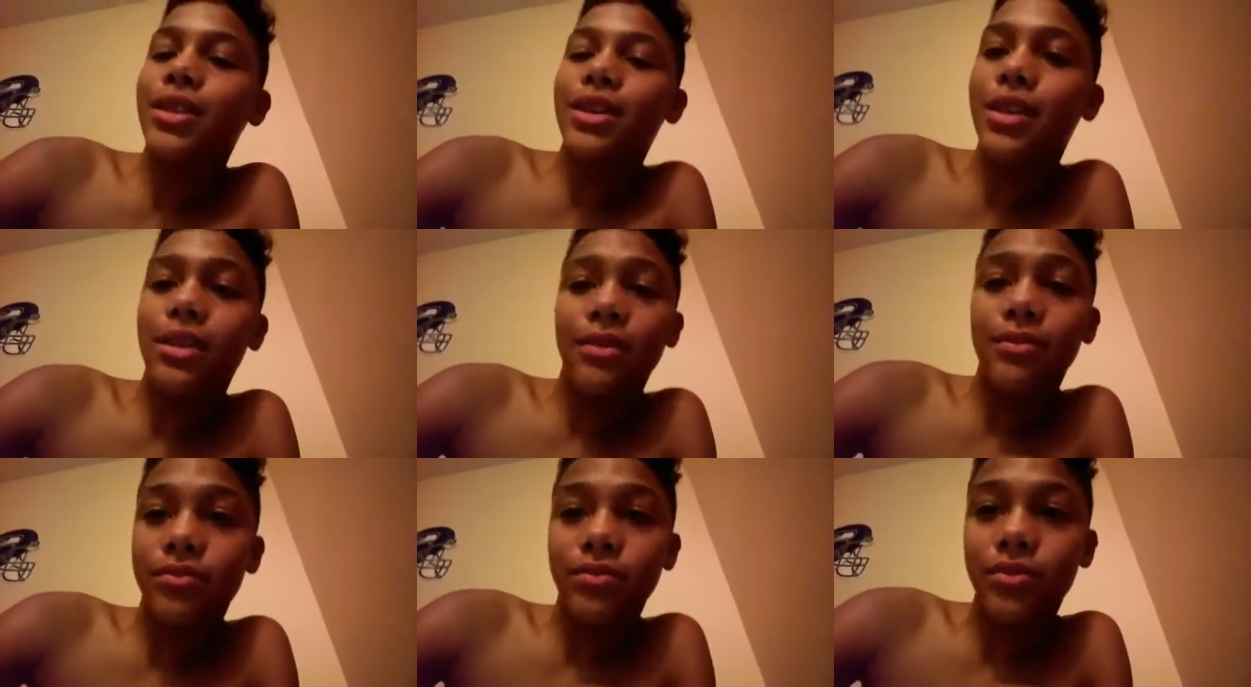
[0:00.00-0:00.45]

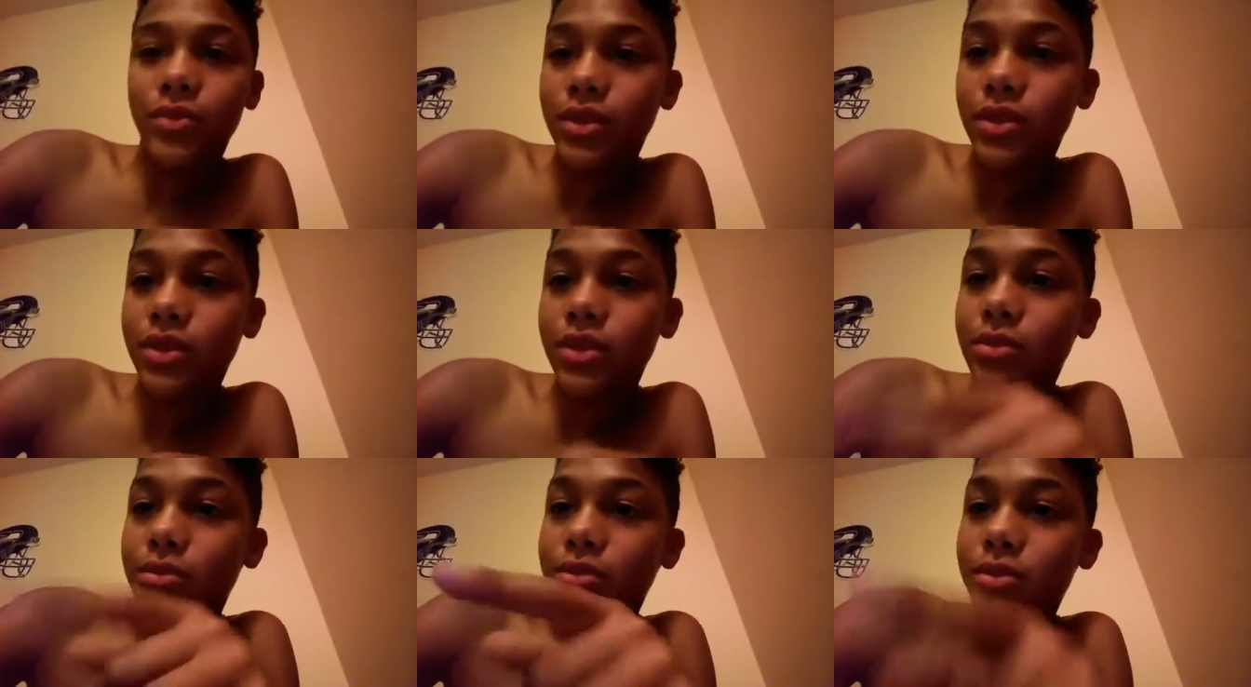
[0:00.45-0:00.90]
uh,
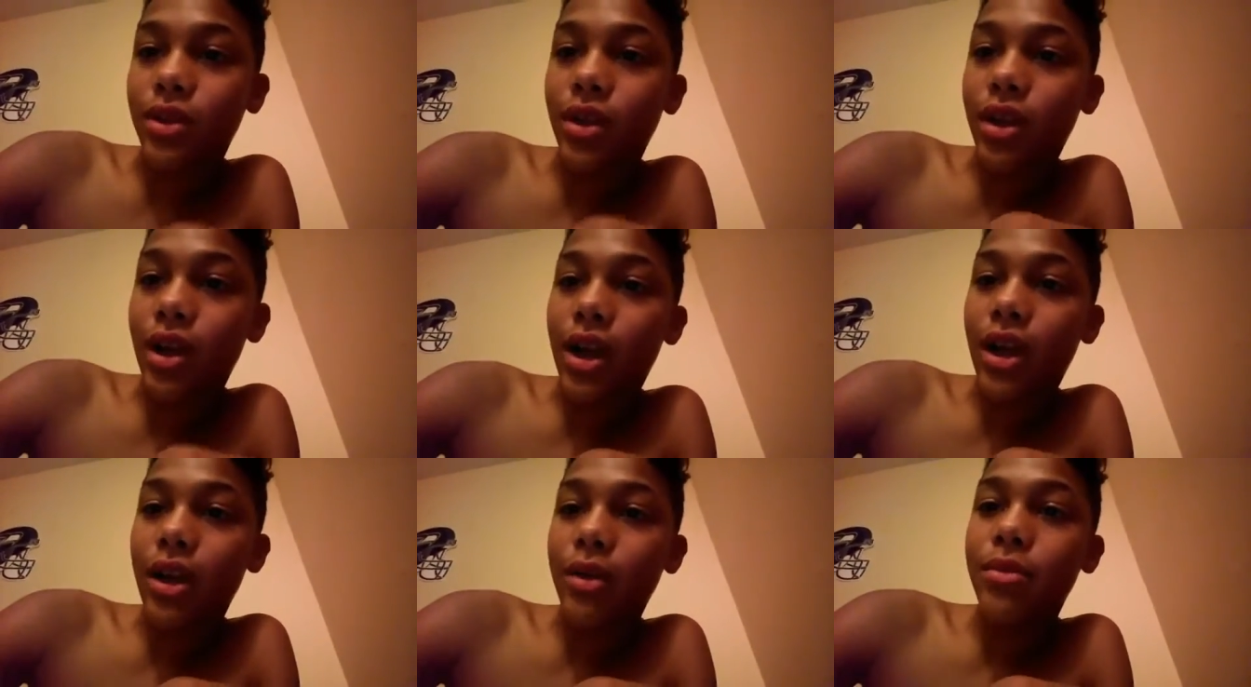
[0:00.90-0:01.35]

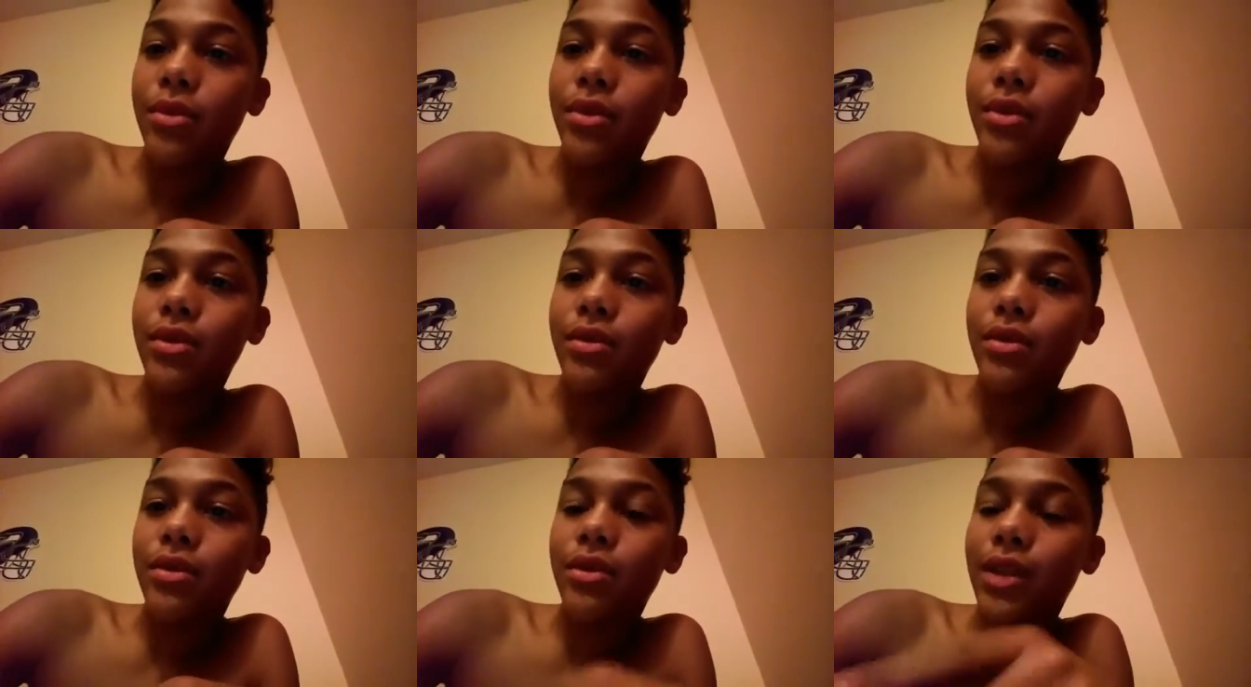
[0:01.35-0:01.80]
subscribe,
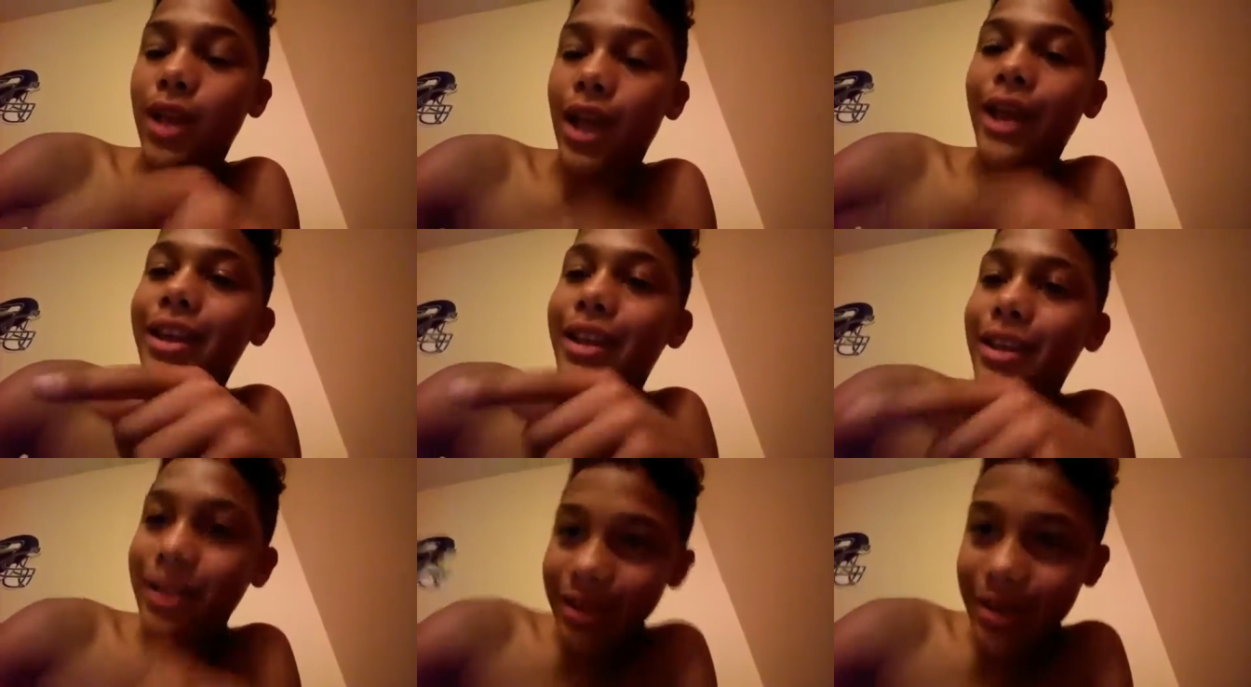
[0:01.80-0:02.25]

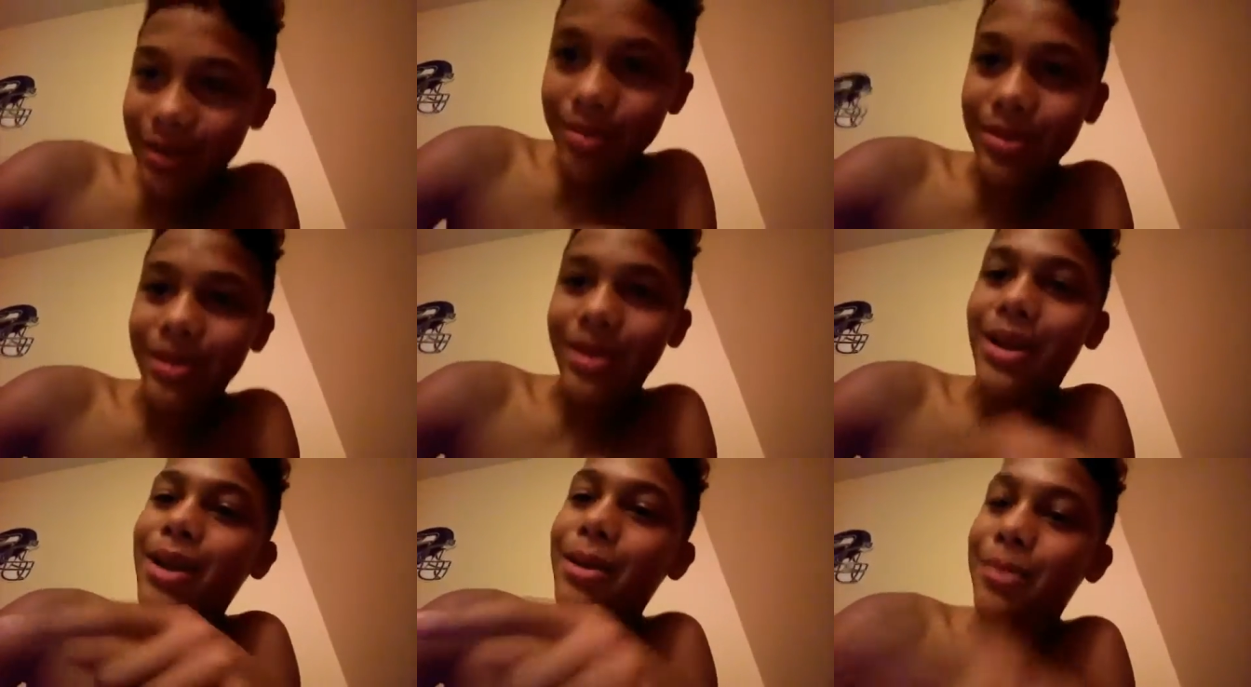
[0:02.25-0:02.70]
like, and
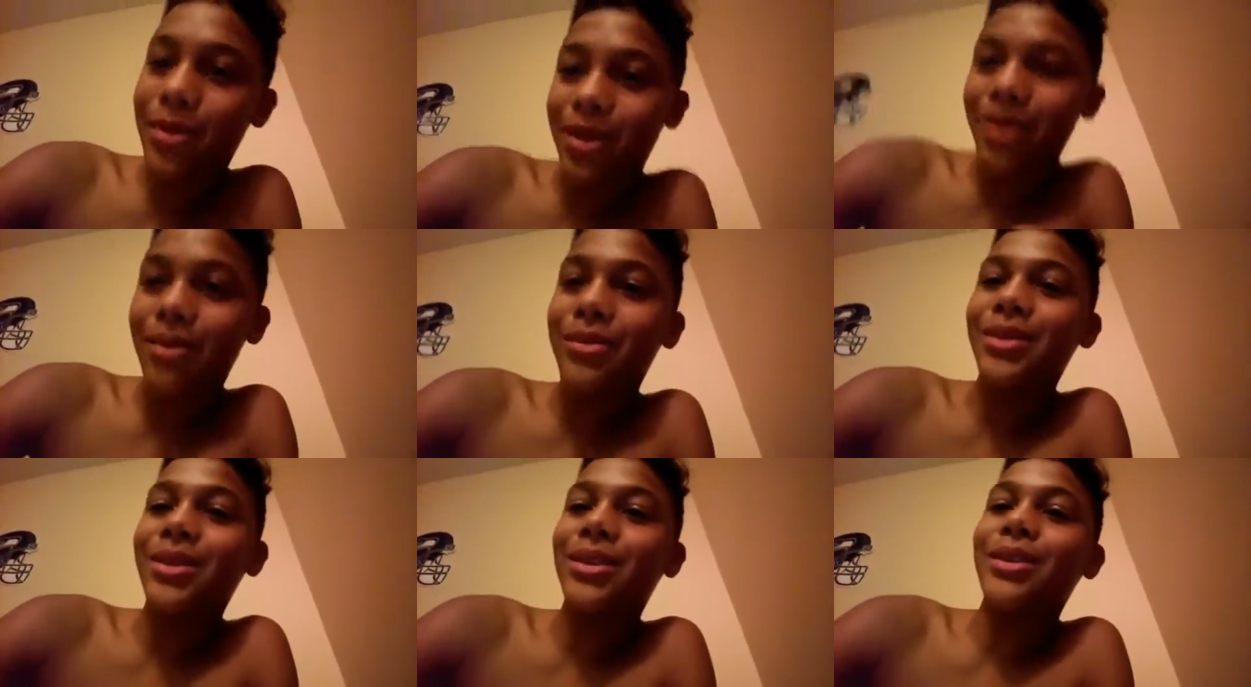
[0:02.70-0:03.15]
subscribe.
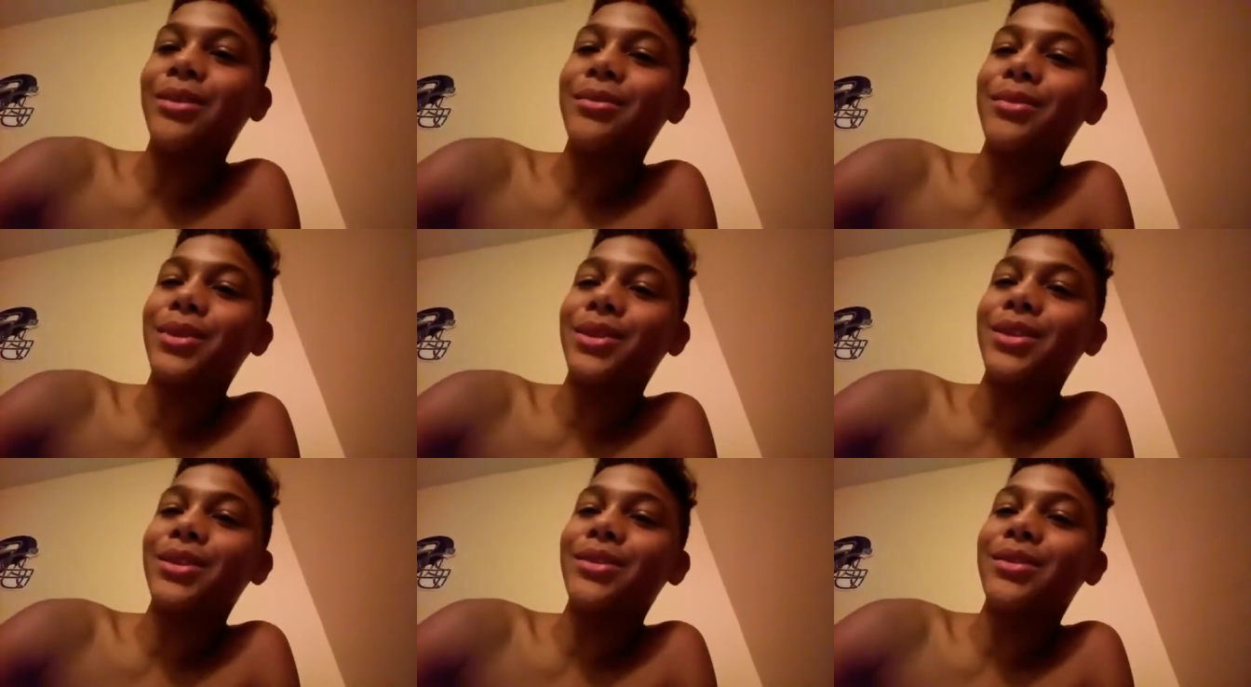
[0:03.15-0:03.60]
Comment down
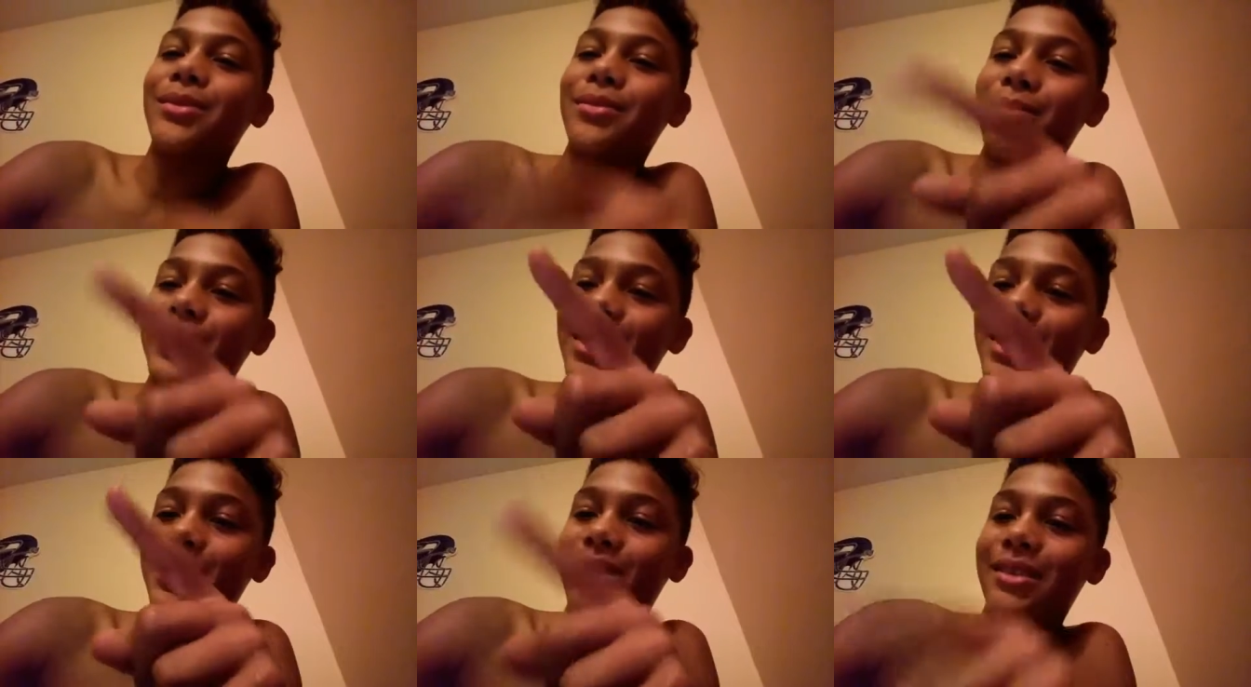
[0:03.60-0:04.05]
below.
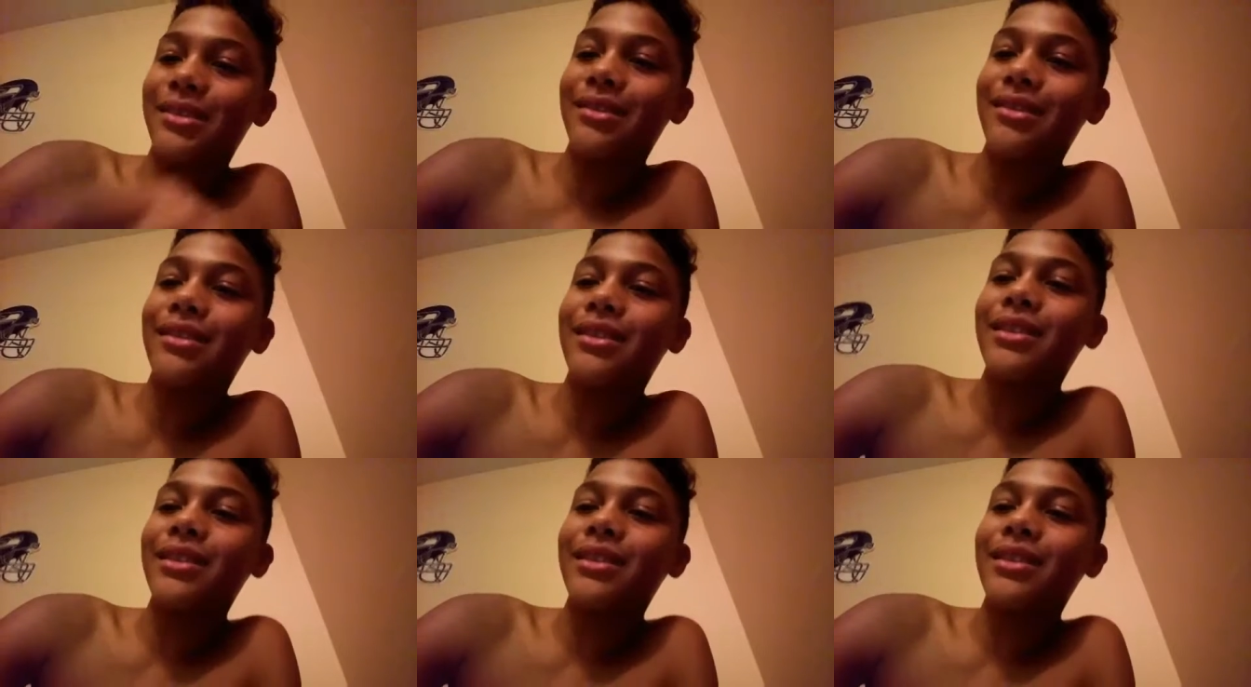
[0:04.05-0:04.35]
Peace